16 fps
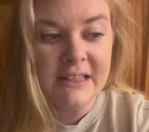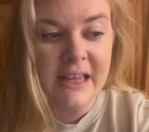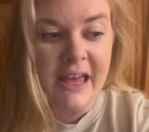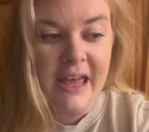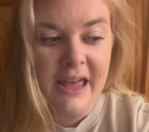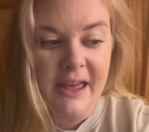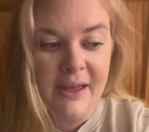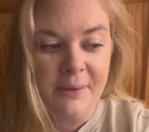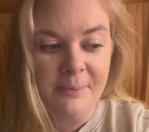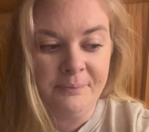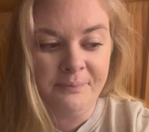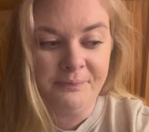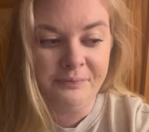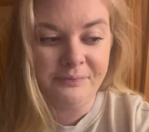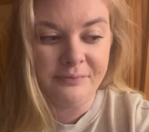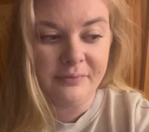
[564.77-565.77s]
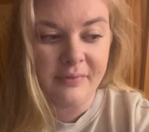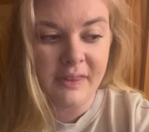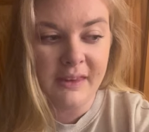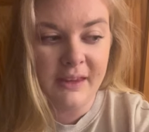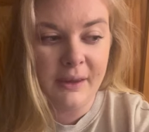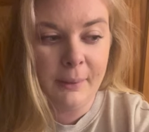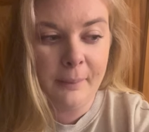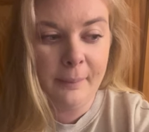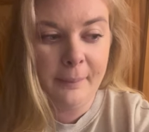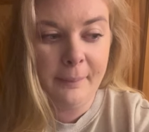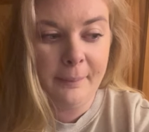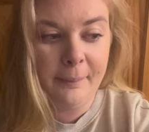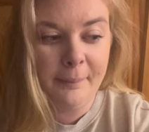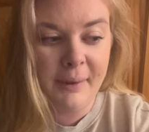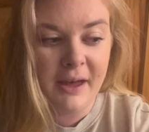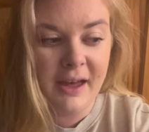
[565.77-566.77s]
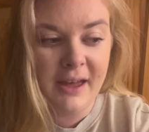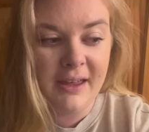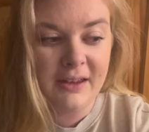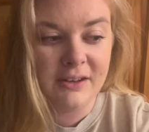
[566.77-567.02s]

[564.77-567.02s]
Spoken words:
But